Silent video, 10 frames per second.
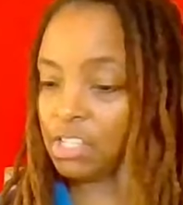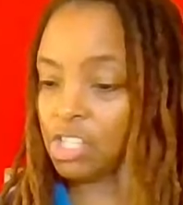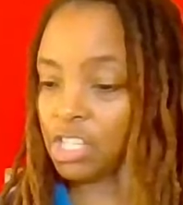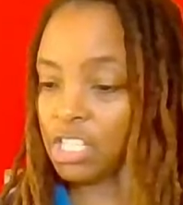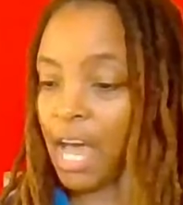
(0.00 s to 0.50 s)

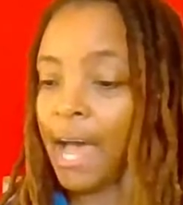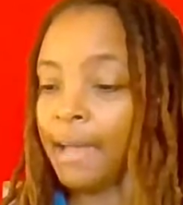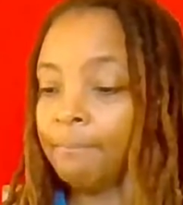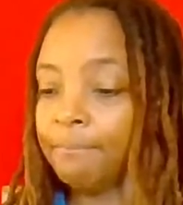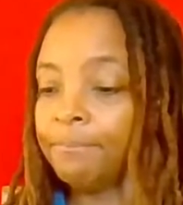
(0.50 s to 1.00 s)
such a good
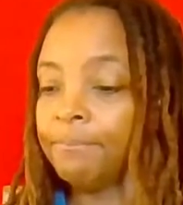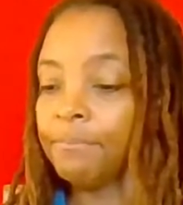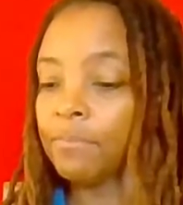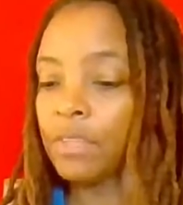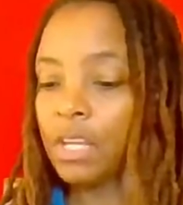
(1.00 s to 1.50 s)
time.
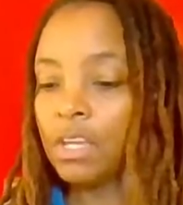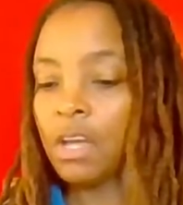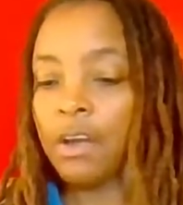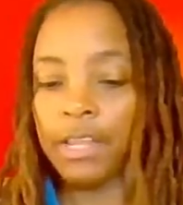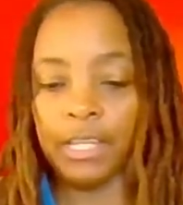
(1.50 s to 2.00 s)

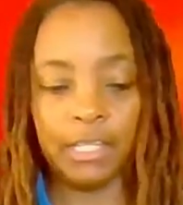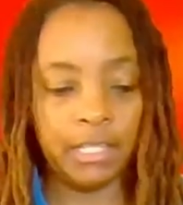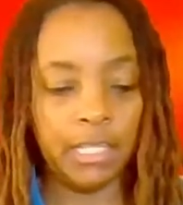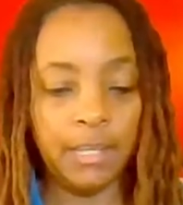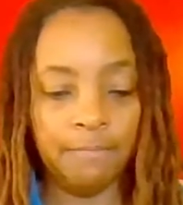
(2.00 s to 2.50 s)
All right,
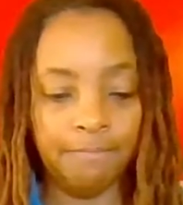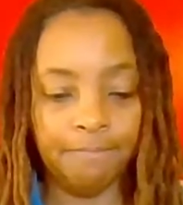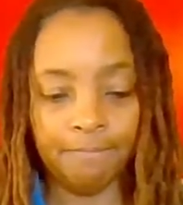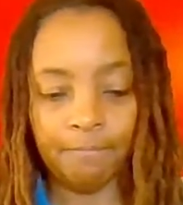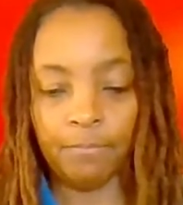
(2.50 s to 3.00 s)
let's see.
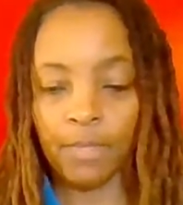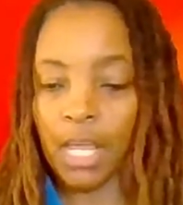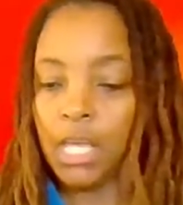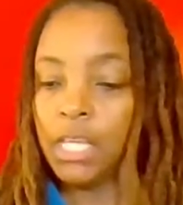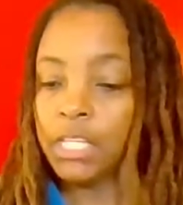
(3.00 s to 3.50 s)

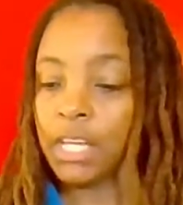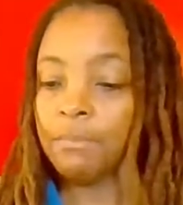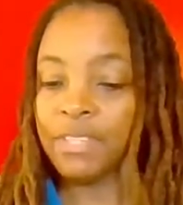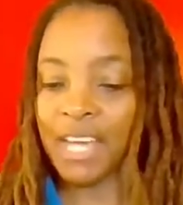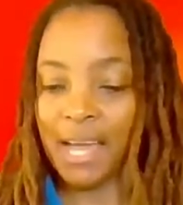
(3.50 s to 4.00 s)

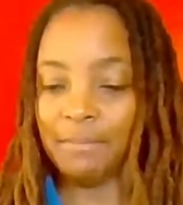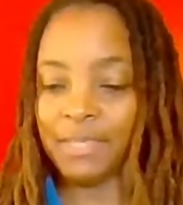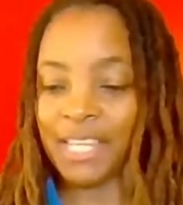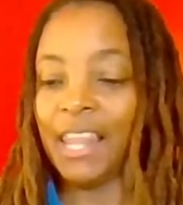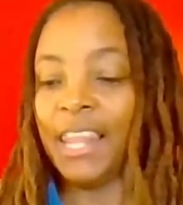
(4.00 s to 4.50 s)

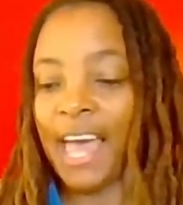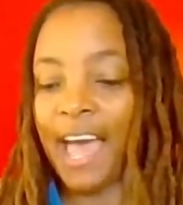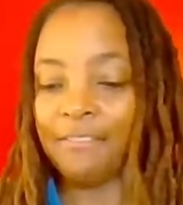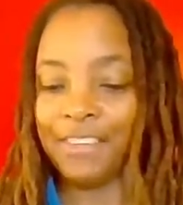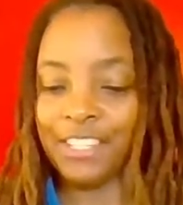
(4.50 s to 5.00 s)
Sometimes
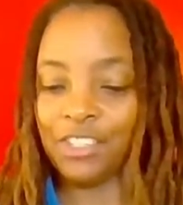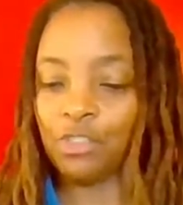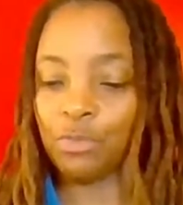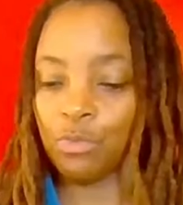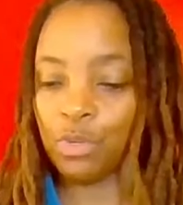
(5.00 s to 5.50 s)
laughing
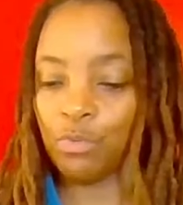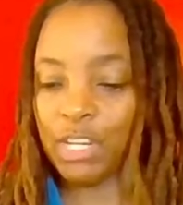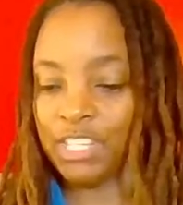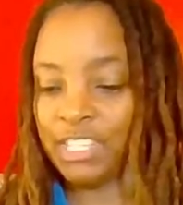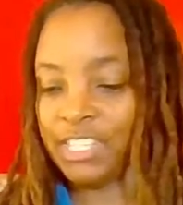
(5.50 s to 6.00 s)
children would
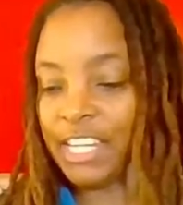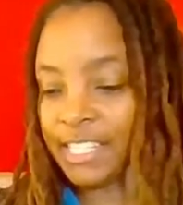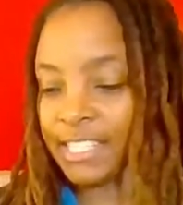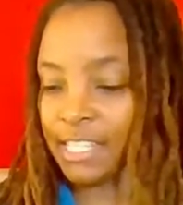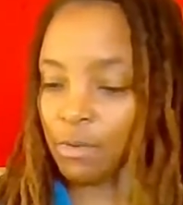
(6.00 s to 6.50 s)
race
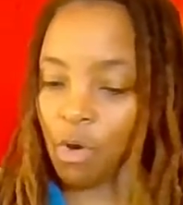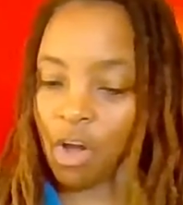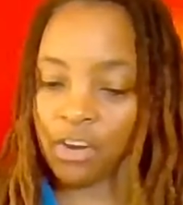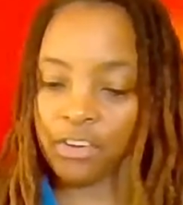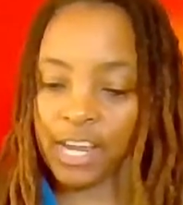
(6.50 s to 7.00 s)
sticks in the
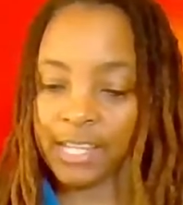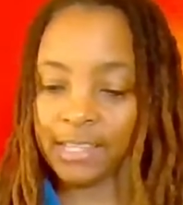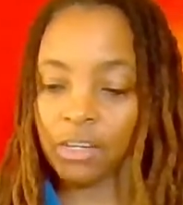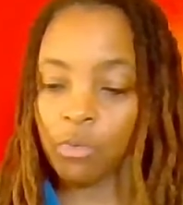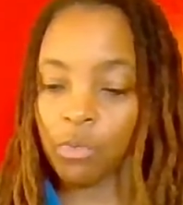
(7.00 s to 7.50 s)
water
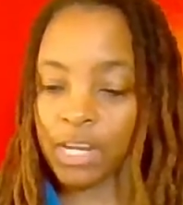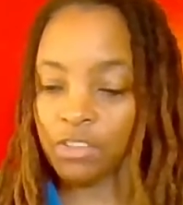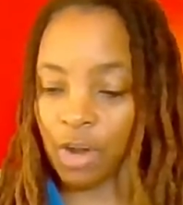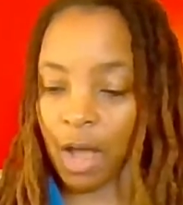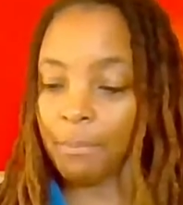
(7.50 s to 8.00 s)
and little
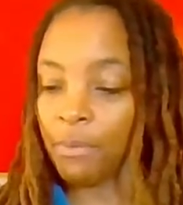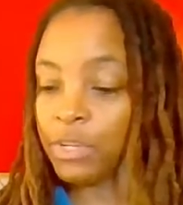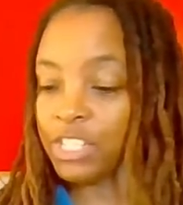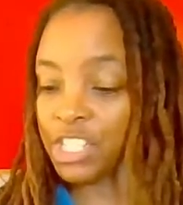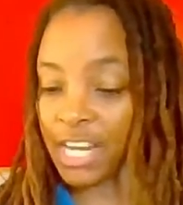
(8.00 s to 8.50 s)
raindrop
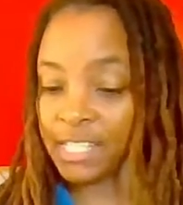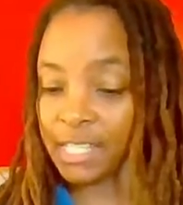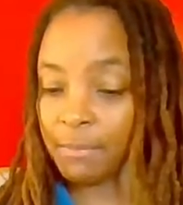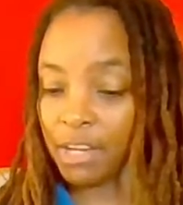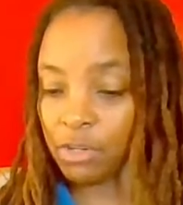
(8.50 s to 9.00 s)
would chase
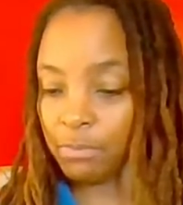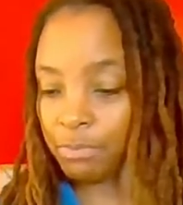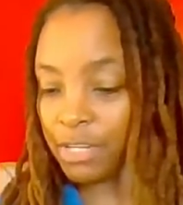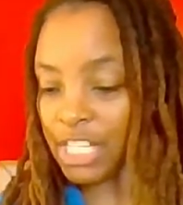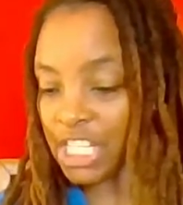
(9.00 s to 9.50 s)
them under
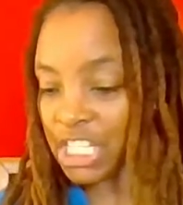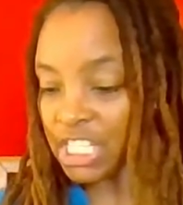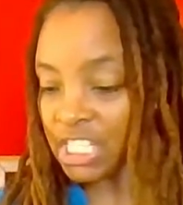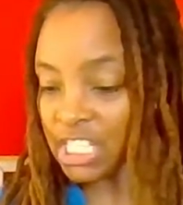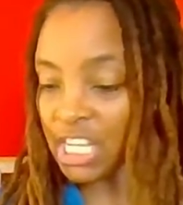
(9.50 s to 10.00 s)

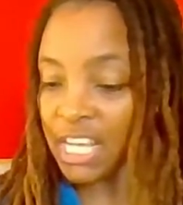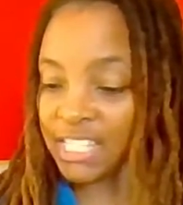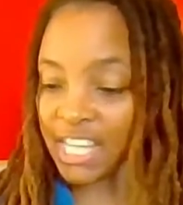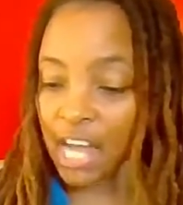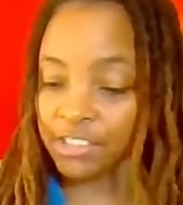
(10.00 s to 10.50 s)
bridges,
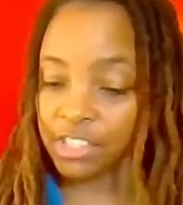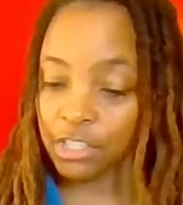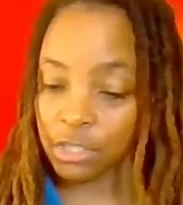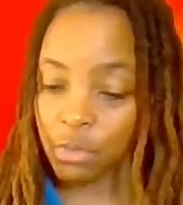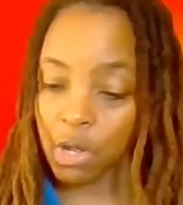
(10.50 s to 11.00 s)
dodging
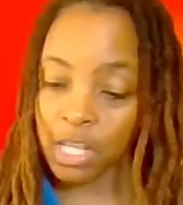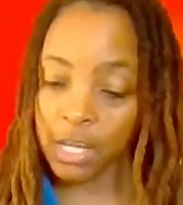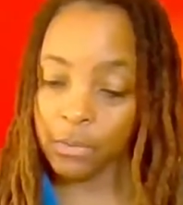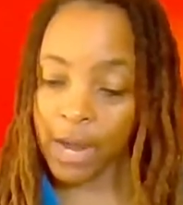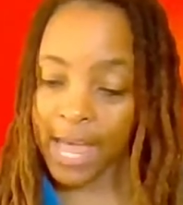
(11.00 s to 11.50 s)
the
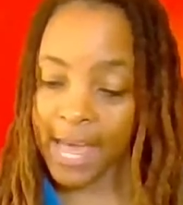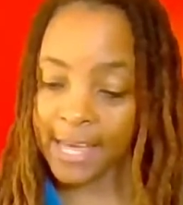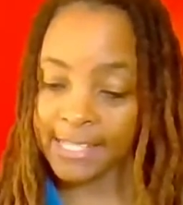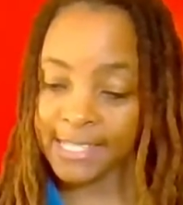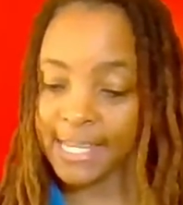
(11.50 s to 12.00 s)
swirling
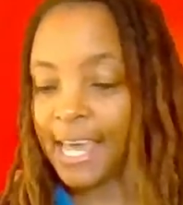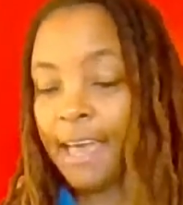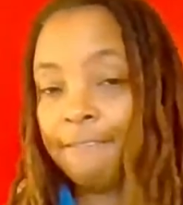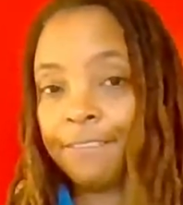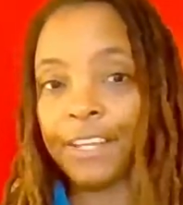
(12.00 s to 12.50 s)
grass
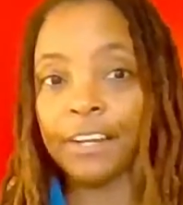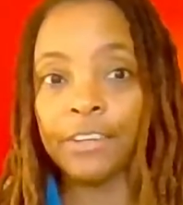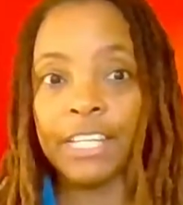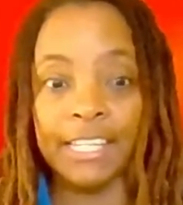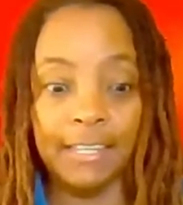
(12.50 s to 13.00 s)
and
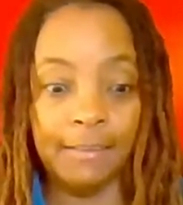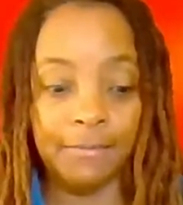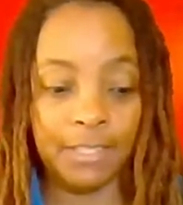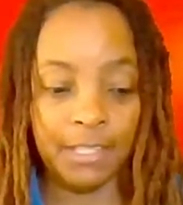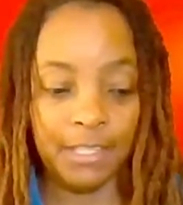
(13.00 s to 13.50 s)
fluttering
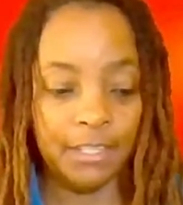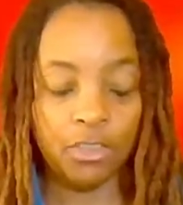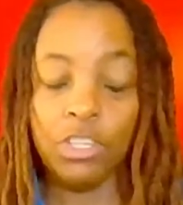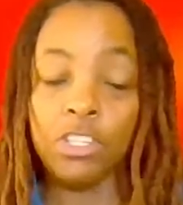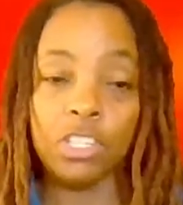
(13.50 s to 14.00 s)
leaves.
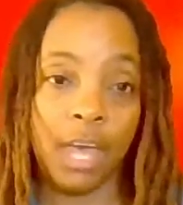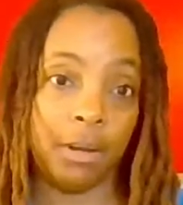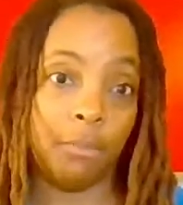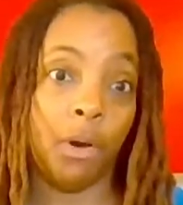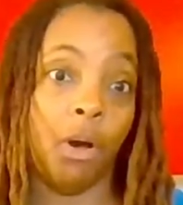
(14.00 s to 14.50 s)
So he's just
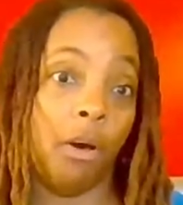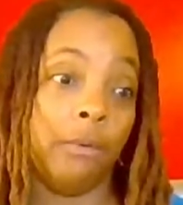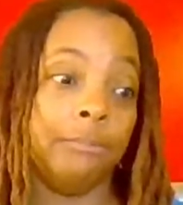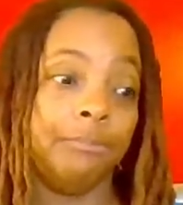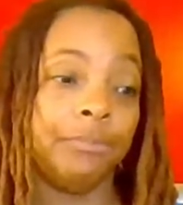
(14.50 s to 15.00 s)
having a
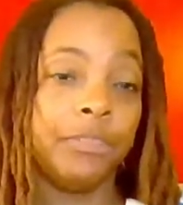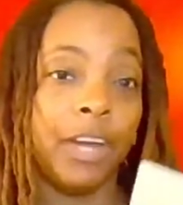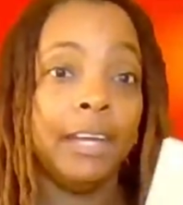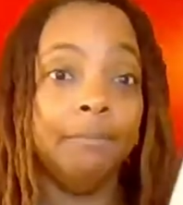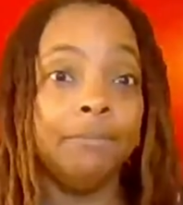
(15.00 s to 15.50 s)
ball,
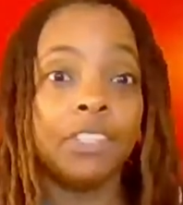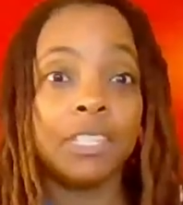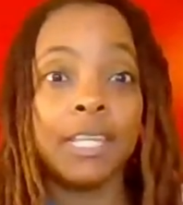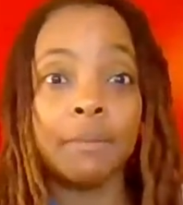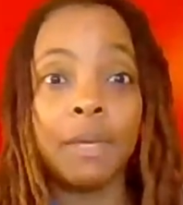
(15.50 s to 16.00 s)
right?
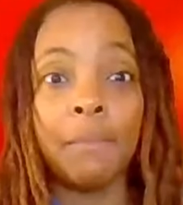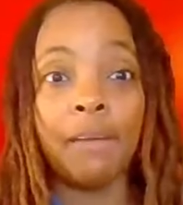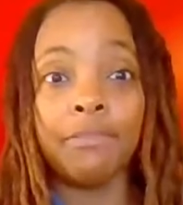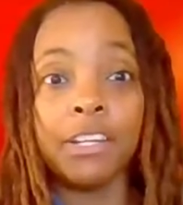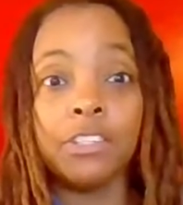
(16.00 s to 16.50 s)
Just like me and
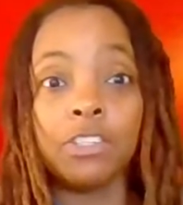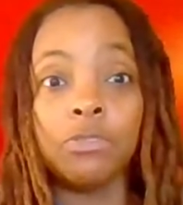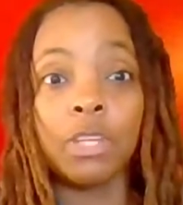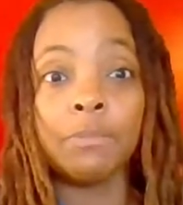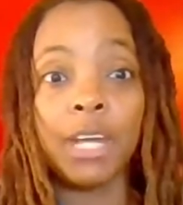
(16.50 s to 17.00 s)
my friends
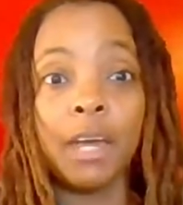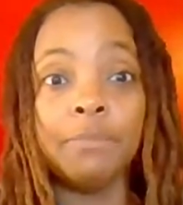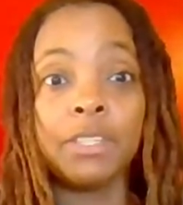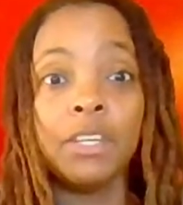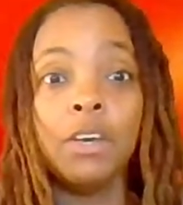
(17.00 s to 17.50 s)
do
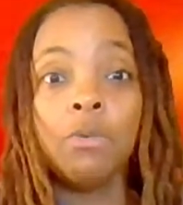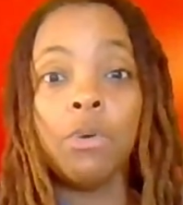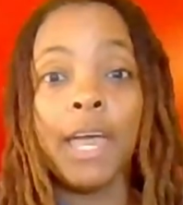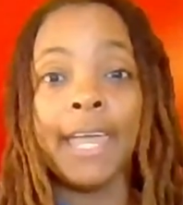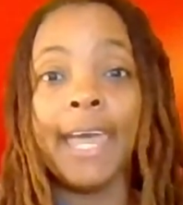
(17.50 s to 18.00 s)
sometimes.
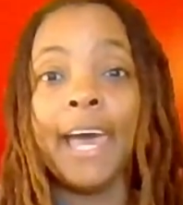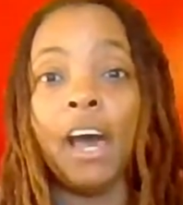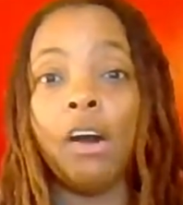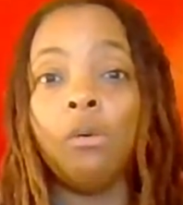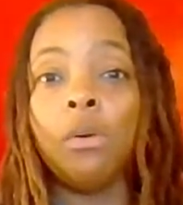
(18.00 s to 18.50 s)
We'll hang
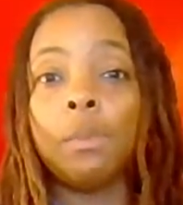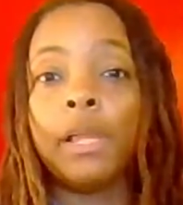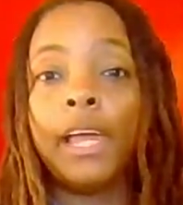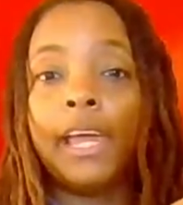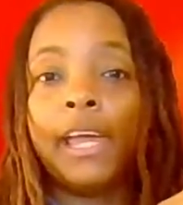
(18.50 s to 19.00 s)
out, we'll
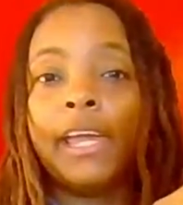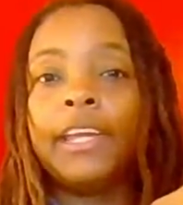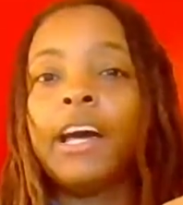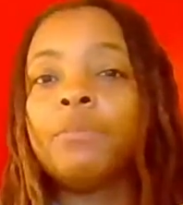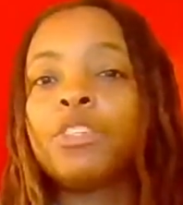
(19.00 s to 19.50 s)

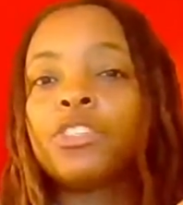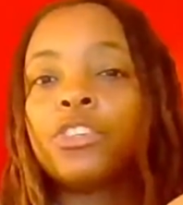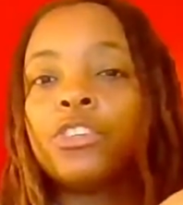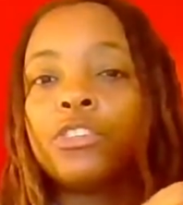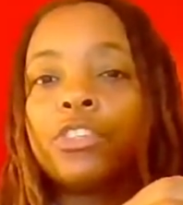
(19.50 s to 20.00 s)
play. I'm
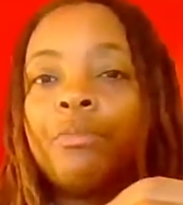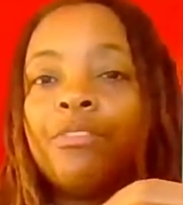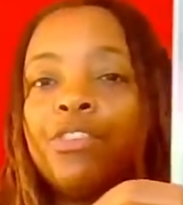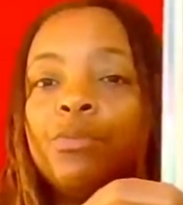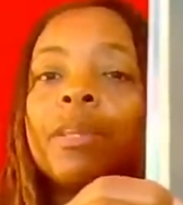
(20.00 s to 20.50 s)
sure some
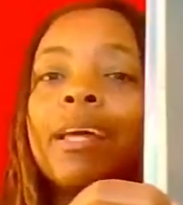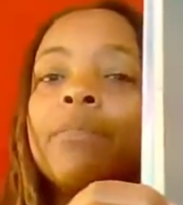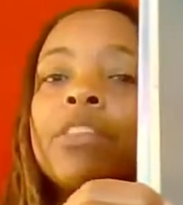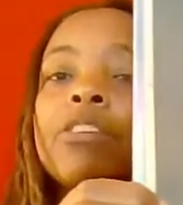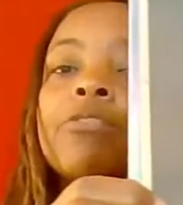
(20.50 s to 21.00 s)
of you play
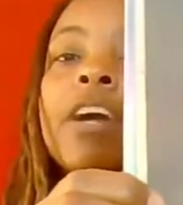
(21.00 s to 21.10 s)
with your